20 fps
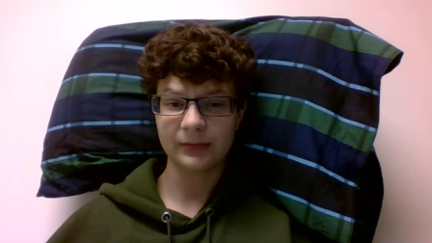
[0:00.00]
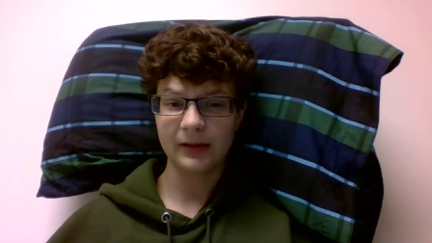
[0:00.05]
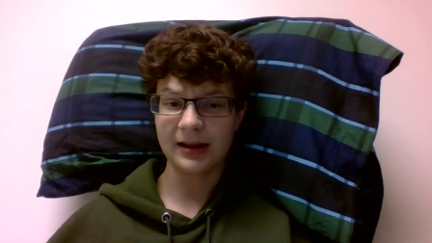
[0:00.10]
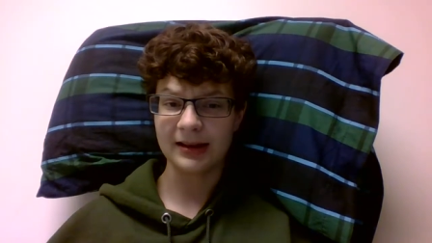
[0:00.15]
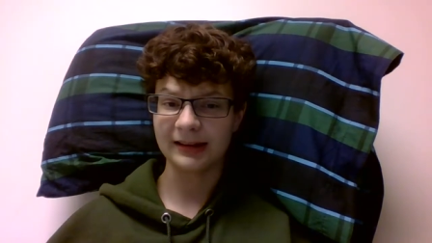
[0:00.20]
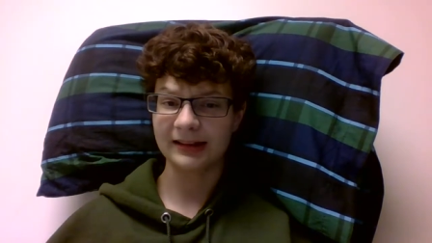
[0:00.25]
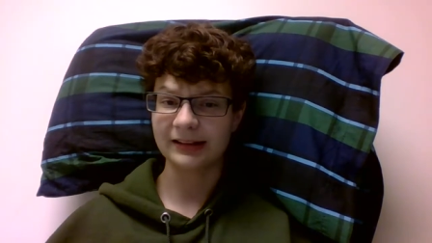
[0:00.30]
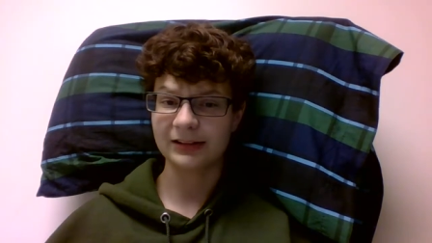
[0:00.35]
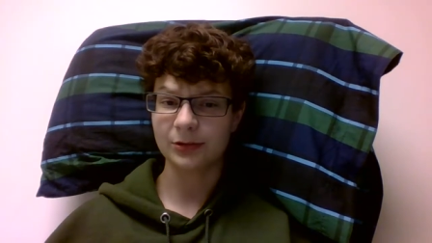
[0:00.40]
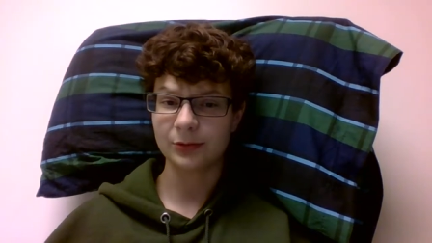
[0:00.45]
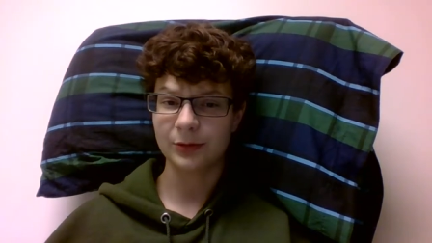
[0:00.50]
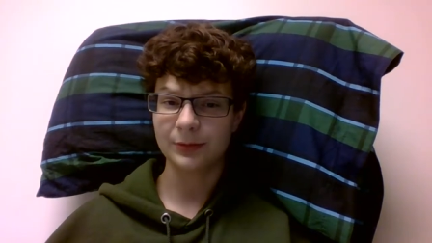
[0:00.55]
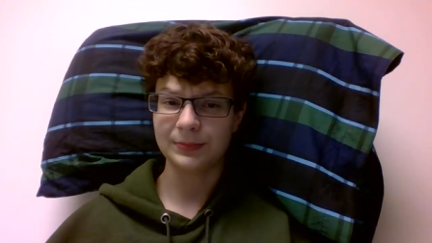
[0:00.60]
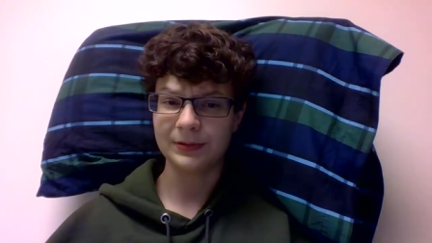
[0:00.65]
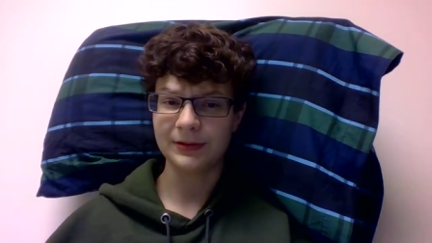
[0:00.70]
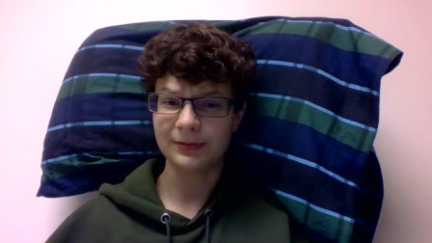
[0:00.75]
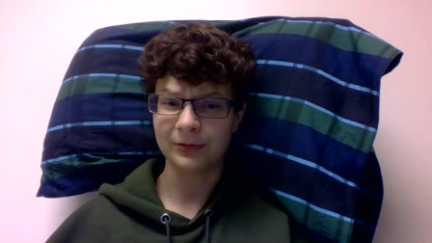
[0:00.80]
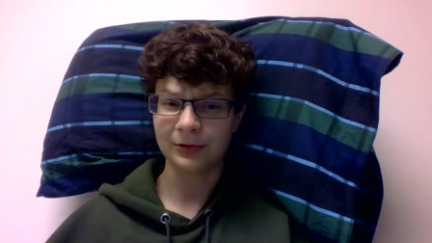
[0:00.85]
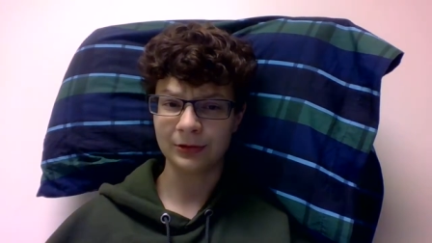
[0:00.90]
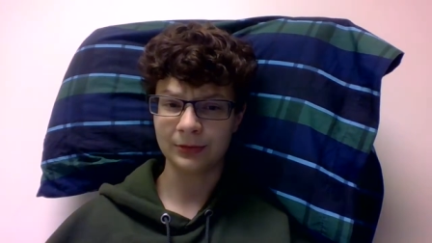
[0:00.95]
at least it would
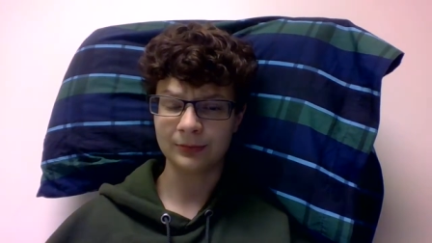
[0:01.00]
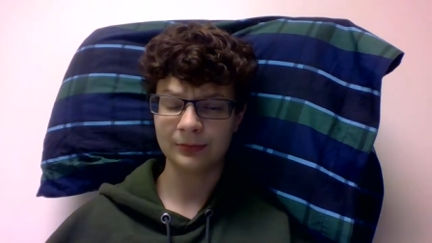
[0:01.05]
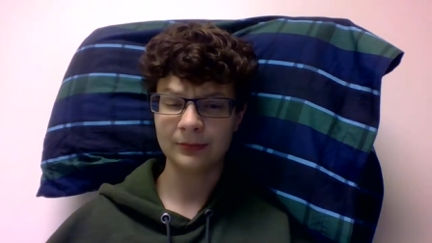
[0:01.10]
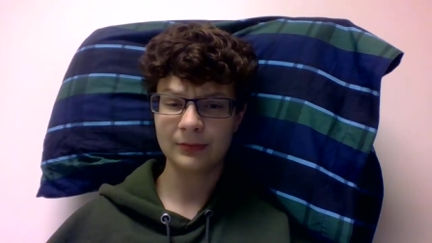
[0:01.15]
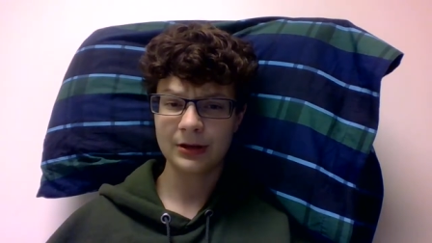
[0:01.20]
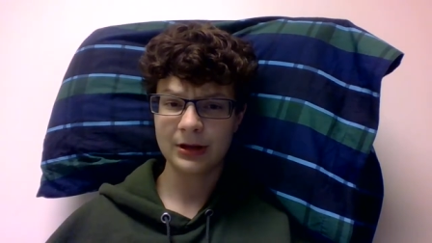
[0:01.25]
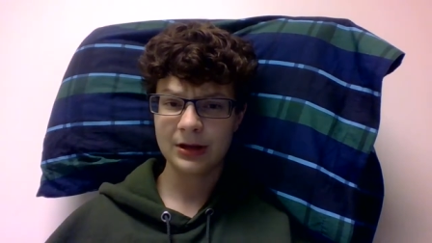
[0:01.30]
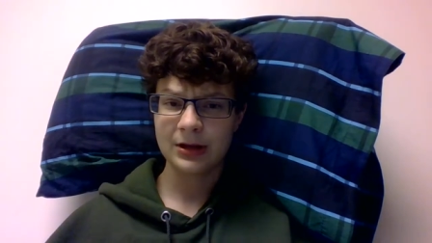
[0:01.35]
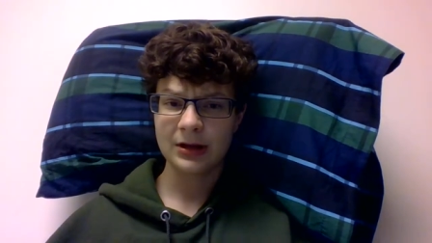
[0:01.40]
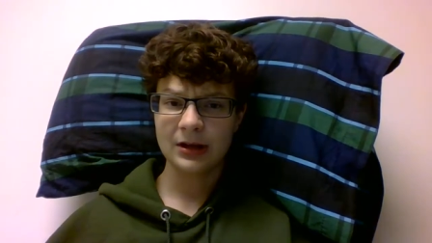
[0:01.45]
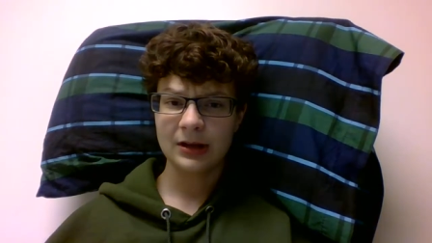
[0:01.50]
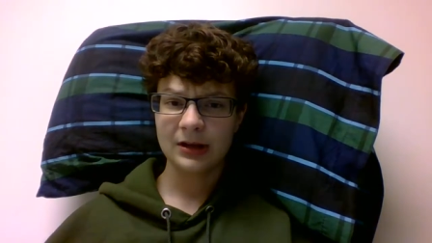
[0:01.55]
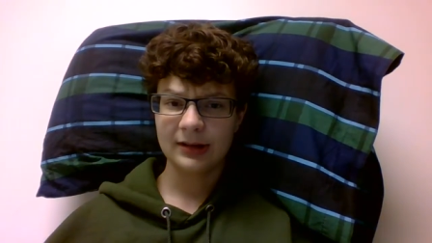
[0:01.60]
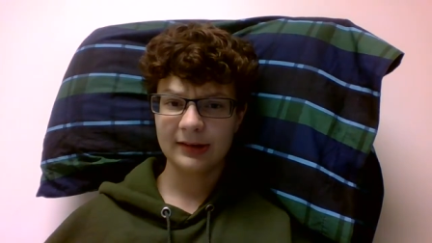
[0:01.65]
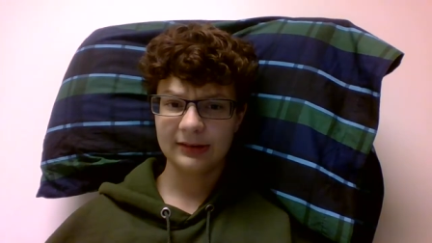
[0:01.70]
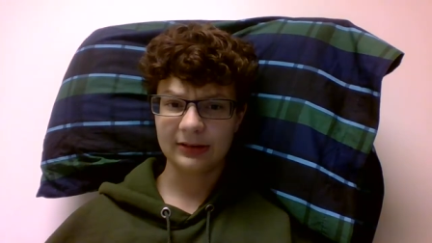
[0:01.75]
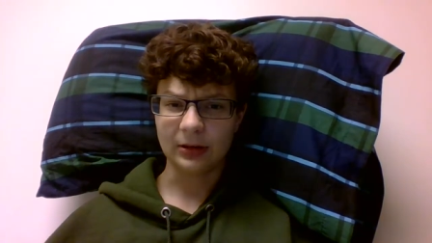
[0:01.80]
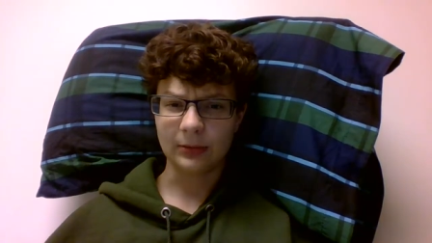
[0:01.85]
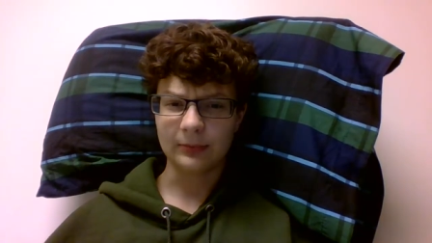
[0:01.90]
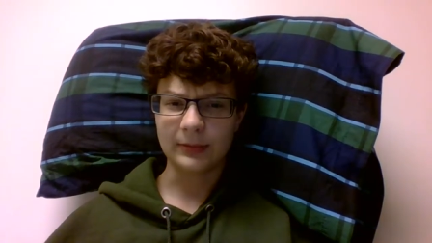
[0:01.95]
be for
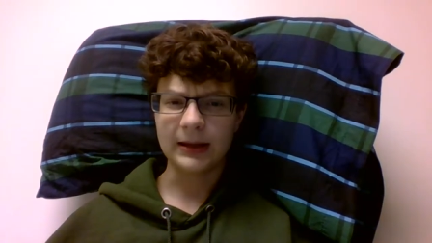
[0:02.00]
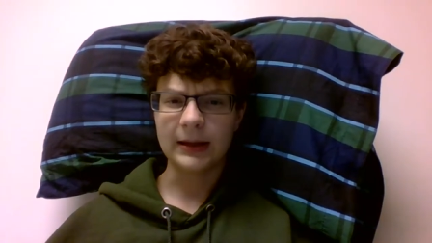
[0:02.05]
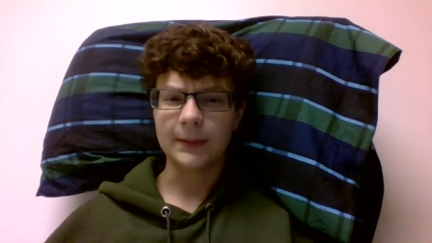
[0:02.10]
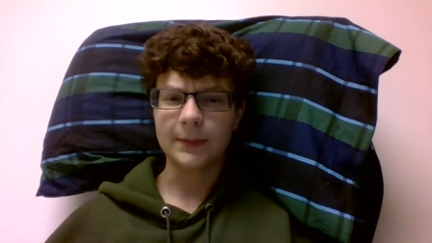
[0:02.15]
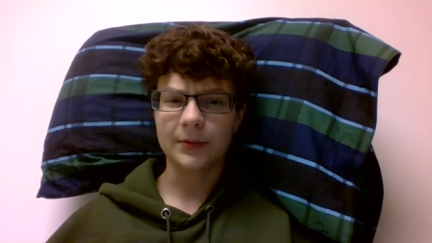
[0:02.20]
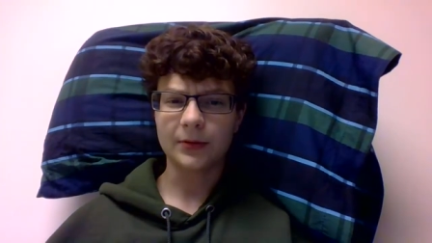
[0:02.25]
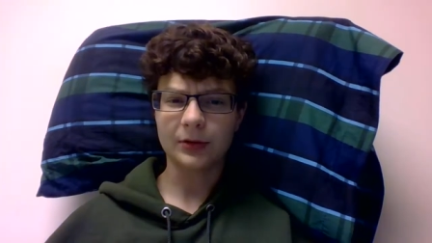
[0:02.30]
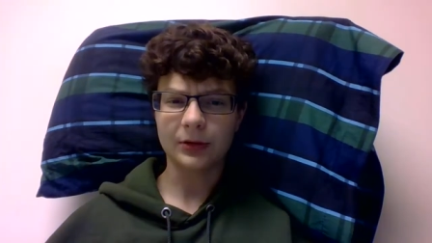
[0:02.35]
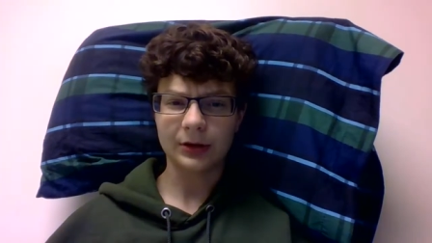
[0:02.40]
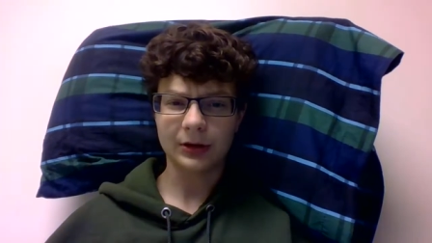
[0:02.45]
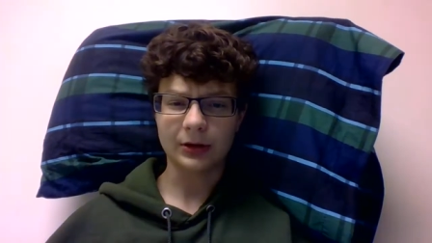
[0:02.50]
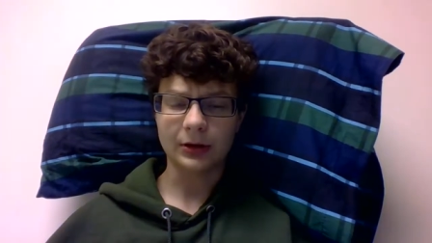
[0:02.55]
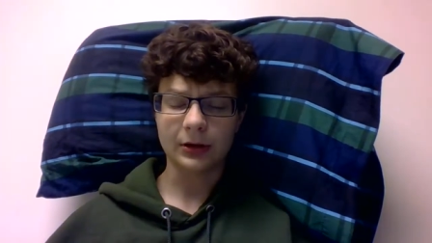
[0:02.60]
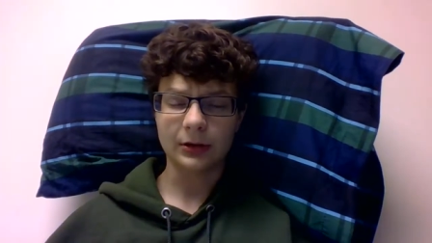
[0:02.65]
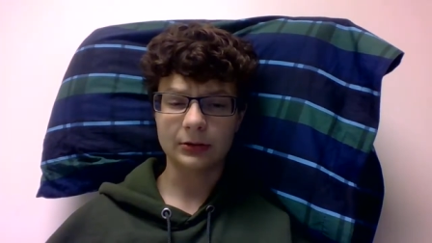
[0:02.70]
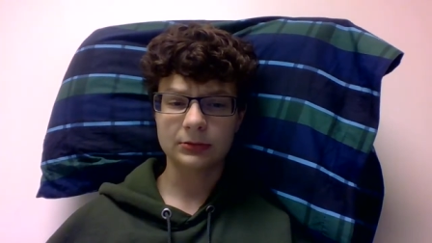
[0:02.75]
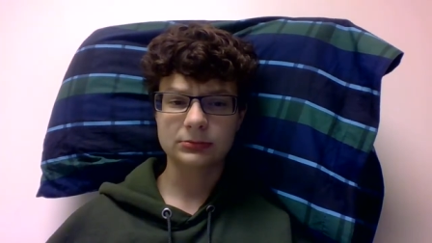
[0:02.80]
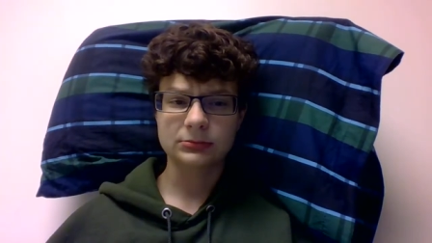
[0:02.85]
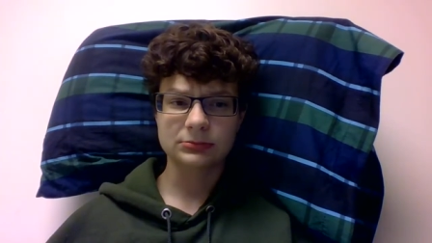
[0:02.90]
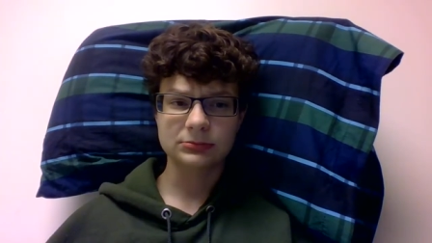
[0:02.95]
some people, you
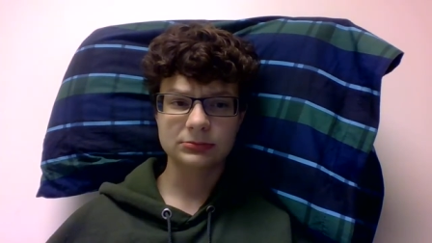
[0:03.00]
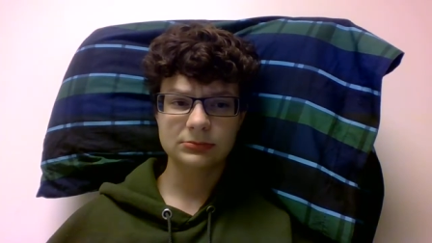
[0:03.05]
know.